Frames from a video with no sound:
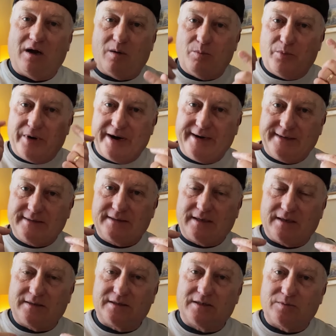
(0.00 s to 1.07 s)
our brain
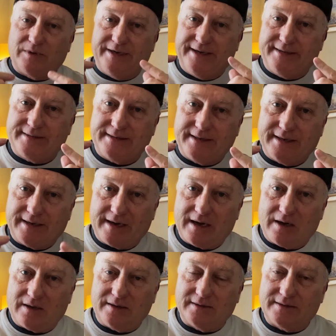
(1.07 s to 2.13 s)
tells us we need to get
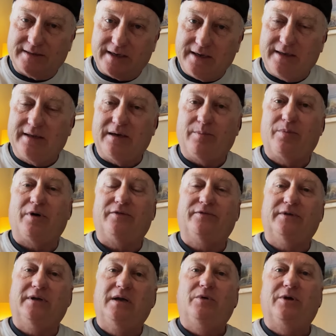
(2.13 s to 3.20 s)
out and take that
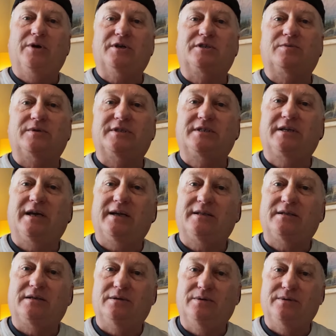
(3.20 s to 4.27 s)
profit because we're scared
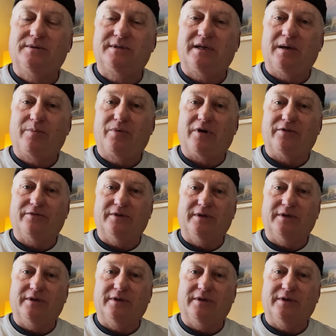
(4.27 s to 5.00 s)
to lose that profit.